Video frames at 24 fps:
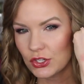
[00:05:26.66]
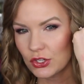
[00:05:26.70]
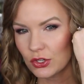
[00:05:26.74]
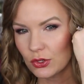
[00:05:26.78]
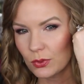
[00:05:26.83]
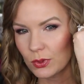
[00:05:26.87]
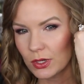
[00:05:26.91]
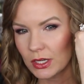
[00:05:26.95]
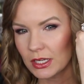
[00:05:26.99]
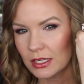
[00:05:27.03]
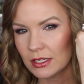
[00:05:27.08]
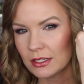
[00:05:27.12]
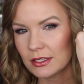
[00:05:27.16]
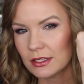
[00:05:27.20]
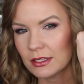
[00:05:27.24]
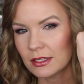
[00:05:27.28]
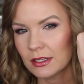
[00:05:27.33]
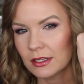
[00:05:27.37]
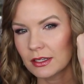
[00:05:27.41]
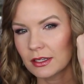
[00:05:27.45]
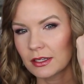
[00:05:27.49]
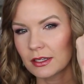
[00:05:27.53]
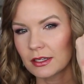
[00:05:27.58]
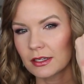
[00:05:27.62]
to it.
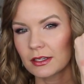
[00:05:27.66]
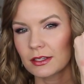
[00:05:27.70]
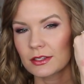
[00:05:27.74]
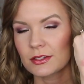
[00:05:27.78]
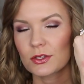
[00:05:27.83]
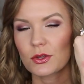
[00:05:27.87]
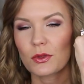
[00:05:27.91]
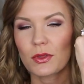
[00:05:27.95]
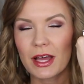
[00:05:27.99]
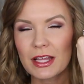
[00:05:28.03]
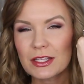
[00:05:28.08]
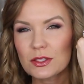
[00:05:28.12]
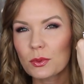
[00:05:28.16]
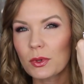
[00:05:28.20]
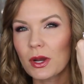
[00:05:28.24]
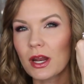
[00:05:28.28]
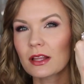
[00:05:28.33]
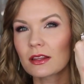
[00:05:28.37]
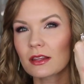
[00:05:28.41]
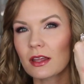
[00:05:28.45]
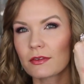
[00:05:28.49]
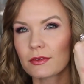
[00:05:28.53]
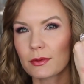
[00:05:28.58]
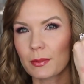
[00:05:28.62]
So that's what
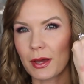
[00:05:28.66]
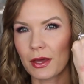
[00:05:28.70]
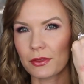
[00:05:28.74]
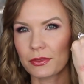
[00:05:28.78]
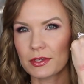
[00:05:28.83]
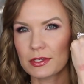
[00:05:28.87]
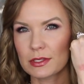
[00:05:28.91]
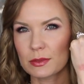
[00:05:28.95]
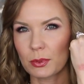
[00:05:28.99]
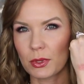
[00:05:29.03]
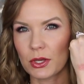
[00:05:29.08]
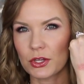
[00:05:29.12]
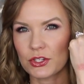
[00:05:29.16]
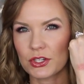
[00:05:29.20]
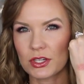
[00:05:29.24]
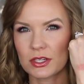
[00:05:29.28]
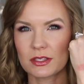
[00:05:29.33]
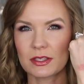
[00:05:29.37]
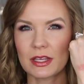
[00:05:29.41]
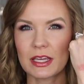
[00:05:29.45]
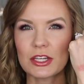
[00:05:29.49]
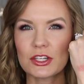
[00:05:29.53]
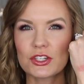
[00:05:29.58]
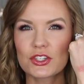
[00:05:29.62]
I love about these blushes.
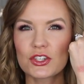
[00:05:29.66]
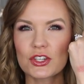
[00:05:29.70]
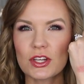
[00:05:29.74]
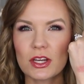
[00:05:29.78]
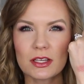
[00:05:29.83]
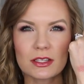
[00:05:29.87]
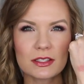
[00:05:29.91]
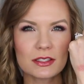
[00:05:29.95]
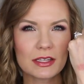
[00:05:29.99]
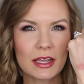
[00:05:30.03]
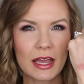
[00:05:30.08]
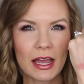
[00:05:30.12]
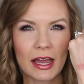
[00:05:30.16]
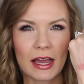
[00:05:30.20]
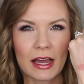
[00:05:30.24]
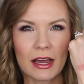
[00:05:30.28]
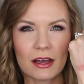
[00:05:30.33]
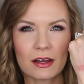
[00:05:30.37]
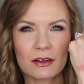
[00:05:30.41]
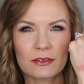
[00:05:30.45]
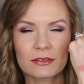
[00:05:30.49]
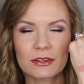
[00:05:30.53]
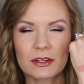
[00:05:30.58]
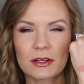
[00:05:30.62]
They just
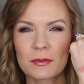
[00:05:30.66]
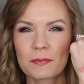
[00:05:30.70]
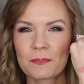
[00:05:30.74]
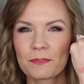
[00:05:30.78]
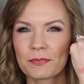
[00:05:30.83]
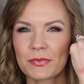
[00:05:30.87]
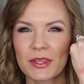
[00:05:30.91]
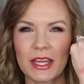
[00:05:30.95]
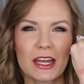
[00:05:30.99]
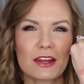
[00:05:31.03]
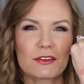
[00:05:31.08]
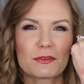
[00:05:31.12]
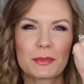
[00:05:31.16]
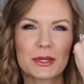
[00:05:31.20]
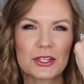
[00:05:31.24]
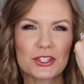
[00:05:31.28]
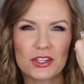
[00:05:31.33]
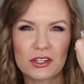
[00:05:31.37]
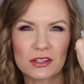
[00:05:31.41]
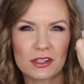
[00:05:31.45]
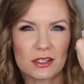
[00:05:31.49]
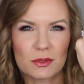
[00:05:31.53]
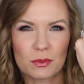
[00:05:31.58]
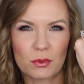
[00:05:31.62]
have, and I've
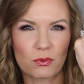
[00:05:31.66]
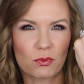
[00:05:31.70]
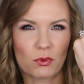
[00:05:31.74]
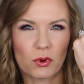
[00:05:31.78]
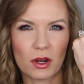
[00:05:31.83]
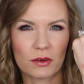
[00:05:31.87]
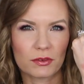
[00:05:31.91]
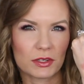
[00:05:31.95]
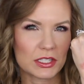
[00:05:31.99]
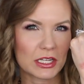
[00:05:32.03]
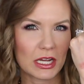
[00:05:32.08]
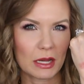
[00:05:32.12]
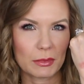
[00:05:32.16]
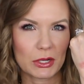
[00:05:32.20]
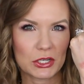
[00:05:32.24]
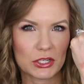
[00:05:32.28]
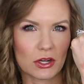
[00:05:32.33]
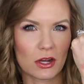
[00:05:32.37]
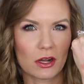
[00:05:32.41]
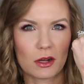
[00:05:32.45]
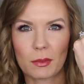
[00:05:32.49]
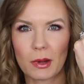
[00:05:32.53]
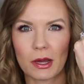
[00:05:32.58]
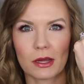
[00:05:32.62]
mentioned this before, every time I
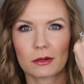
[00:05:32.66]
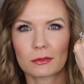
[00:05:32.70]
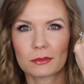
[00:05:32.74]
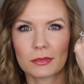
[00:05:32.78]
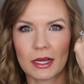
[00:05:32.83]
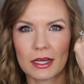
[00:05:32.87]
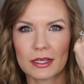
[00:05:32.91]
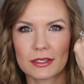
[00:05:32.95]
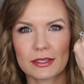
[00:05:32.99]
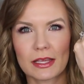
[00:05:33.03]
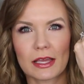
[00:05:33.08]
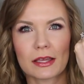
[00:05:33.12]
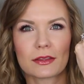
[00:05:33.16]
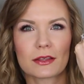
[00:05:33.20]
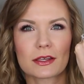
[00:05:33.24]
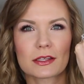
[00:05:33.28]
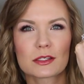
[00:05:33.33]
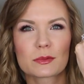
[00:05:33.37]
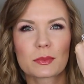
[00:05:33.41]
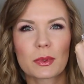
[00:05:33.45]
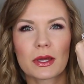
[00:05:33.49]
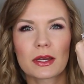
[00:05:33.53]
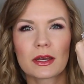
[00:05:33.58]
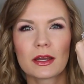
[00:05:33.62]
talk about them, I say
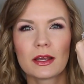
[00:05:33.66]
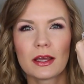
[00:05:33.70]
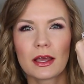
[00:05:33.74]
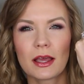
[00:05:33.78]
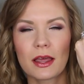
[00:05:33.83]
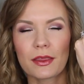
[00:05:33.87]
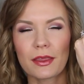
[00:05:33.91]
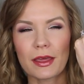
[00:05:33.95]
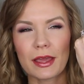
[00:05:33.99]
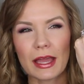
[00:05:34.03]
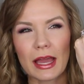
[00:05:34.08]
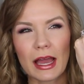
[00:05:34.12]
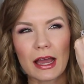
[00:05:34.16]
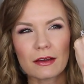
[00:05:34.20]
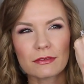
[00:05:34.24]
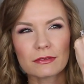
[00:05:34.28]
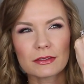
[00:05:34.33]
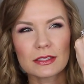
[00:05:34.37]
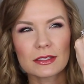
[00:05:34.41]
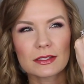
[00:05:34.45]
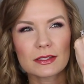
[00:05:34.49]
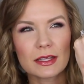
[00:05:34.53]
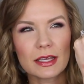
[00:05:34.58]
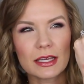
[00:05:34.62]
this, but they have
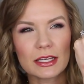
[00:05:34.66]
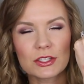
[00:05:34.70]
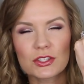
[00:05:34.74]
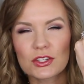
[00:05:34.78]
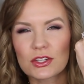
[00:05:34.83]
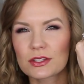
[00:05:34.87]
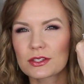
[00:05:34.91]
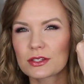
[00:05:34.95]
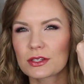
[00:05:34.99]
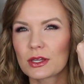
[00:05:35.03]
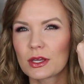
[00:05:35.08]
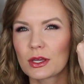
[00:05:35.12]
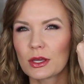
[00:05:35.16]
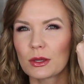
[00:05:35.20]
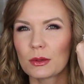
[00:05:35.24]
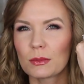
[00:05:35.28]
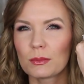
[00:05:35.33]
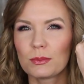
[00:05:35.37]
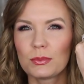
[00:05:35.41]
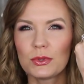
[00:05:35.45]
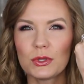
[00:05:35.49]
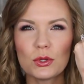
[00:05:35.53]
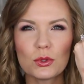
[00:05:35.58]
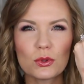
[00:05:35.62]
this like just
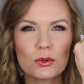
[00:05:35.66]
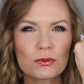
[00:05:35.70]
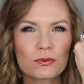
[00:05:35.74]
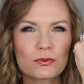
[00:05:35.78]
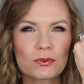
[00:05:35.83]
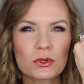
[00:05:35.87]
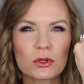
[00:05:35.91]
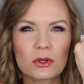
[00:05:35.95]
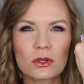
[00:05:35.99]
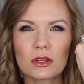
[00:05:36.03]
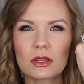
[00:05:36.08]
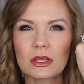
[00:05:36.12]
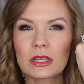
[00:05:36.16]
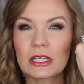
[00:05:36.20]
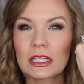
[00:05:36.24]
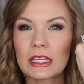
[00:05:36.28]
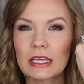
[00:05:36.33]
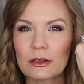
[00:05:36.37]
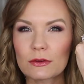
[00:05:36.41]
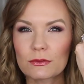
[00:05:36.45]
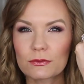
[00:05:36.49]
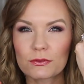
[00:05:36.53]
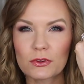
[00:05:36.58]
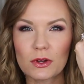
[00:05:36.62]
beautiful
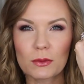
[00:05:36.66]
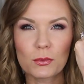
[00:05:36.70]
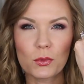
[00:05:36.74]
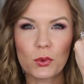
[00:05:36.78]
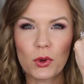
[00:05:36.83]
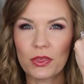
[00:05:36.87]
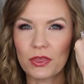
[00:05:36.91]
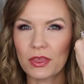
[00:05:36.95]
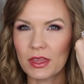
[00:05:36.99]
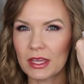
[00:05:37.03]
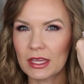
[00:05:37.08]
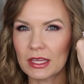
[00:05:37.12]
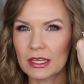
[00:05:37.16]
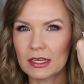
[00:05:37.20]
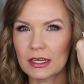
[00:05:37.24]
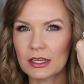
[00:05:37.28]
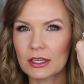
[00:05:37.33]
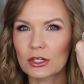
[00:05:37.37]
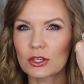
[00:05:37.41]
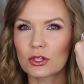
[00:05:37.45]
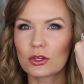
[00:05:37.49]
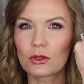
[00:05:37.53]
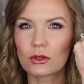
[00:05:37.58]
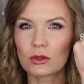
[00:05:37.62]
lit from within
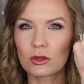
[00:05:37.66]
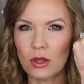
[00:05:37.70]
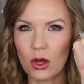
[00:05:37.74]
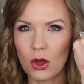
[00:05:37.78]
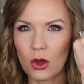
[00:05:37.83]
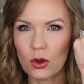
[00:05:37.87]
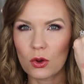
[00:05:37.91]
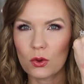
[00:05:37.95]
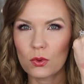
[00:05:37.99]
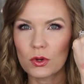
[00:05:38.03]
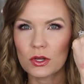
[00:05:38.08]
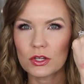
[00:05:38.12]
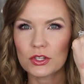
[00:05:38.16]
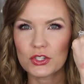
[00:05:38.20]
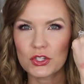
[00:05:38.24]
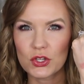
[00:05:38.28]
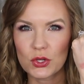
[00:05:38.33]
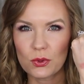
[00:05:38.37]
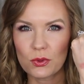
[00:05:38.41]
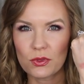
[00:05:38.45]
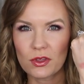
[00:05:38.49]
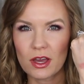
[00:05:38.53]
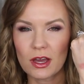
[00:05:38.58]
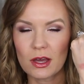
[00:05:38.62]
glow
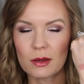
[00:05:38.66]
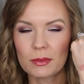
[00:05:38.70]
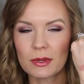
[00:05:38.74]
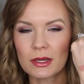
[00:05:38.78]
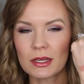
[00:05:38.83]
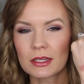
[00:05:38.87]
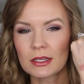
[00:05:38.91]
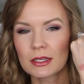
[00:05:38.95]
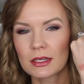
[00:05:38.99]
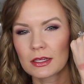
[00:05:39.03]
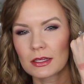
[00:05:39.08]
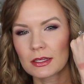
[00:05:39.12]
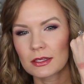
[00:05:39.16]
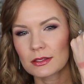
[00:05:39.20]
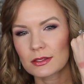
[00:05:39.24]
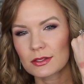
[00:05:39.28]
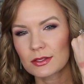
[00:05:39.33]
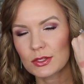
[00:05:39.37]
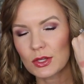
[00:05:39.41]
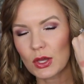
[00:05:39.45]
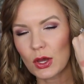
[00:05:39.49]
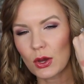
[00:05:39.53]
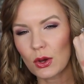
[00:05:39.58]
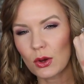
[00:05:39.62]
to them.
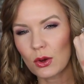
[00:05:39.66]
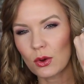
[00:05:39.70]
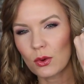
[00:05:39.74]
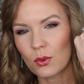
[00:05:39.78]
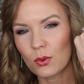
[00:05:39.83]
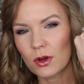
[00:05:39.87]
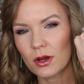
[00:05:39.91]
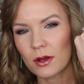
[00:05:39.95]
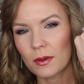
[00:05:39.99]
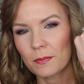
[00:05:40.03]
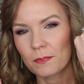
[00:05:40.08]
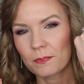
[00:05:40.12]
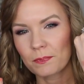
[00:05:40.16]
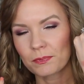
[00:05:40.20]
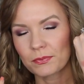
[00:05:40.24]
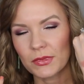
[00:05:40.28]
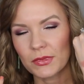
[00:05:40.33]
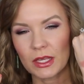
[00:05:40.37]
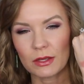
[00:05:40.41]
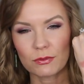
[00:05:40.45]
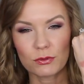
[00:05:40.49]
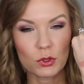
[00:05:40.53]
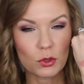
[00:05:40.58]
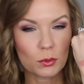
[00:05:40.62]
So
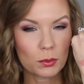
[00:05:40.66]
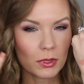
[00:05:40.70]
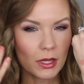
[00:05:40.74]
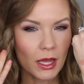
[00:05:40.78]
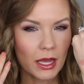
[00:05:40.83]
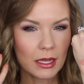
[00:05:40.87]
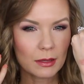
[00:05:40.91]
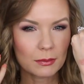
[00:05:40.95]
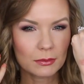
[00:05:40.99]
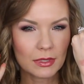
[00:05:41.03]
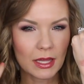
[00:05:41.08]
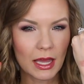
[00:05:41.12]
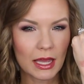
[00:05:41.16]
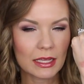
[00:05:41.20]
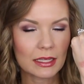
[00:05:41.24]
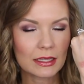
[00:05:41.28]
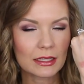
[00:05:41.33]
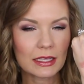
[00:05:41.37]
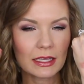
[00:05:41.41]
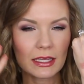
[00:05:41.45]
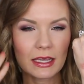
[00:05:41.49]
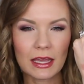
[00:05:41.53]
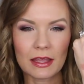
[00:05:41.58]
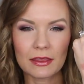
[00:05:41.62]
if you apply them
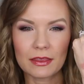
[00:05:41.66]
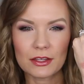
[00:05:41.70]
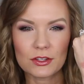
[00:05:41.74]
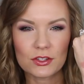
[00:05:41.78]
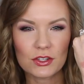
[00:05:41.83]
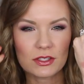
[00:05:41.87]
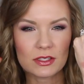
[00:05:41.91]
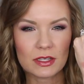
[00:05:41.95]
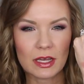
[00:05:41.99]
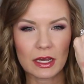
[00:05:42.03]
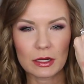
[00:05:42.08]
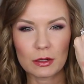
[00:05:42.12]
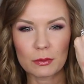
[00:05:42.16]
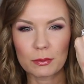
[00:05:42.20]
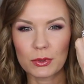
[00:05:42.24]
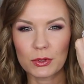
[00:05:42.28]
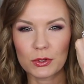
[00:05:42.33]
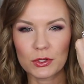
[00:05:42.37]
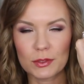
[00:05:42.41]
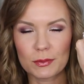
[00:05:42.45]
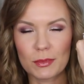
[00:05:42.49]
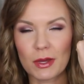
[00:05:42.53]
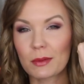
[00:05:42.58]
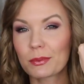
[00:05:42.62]
lightly and then just kind of
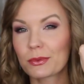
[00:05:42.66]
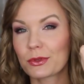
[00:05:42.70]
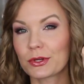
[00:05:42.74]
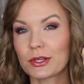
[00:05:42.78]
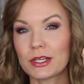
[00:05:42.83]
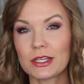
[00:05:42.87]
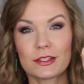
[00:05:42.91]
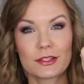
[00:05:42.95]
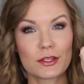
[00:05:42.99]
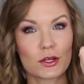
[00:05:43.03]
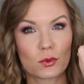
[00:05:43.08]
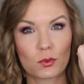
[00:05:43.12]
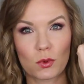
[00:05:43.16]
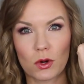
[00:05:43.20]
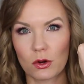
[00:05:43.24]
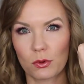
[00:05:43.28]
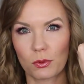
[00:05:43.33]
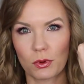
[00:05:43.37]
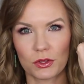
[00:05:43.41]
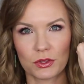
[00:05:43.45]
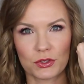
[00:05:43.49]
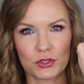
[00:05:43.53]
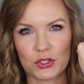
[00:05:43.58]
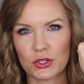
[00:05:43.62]
build them up, they're easy to work
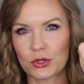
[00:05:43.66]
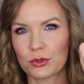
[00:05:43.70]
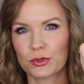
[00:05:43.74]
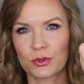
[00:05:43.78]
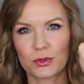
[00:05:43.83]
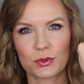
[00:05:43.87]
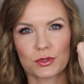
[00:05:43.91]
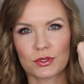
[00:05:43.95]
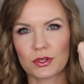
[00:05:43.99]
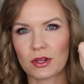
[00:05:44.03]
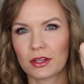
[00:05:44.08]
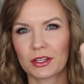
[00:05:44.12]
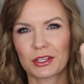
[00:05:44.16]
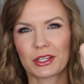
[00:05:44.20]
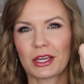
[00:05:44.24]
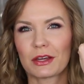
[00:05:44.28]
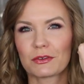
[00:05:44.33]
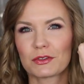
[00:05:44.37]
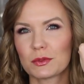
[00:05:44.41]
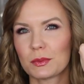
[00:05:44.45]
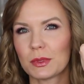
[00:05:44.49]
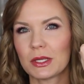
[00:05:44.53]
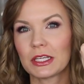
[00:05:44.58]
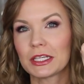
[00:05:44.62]
with too, so it's not like you
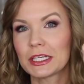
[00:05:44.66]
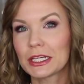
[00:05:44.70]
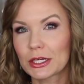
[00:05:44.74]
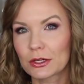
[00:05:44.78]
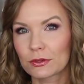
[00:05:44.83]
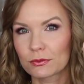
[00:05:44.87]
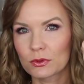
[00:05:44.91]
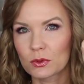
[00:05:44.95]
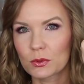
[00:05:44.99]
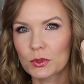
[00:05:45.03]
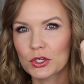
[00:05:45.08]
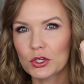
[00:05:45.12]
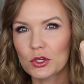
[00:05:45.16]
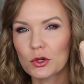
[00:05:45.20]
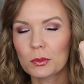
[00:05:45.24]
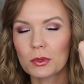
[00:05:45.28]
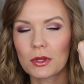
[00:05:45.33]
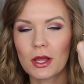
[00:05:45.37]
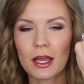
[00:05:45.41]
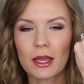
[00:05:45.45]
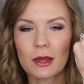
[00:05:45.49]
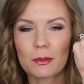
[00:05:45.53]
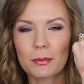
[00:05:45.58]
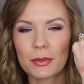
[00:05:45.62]
have to be careful when you
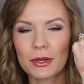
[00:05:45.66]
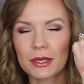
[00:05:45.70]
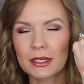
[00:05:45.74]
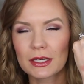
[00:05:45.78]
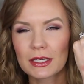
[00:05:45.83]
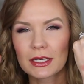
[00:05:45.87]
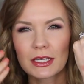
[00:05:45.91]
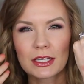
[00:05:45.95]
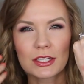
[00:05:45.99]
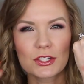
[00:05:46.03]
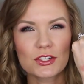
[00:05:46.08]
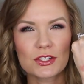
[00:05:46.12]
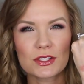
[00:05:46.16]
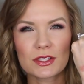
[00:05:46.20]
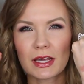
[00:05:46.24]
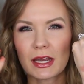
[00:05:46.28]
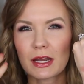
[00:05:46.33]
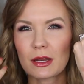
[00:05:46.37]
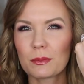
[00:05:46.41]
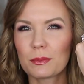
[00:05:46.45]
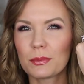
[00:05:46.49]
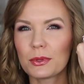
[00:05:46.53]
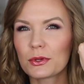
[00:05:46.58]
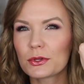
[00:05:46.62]
apply them, but just
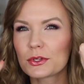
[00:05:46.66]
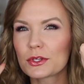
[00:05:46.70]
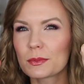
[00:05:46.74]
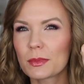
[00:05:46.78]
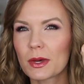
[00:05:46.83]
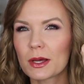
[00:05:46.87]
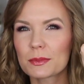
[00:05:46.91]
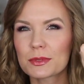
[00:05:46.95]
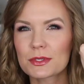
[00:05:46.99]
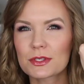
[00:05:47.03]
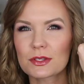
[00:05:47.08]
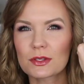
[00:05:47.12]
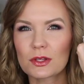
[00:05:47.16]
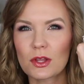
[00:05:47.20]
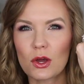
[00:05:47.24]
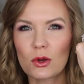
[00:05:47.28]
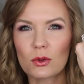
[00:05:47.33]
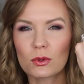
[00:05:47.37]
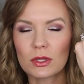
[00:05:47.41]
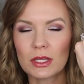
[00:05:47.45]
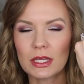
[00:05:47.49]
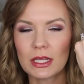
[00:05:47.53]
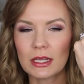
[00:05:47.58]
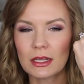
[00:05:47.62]
kind of build them up
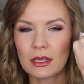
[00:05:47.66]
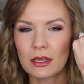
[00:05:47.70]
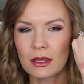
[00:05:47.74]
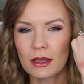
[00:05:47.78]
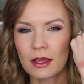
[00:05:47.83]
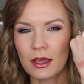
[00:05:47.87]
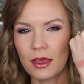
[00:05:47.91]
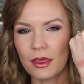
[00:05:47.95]
slowly.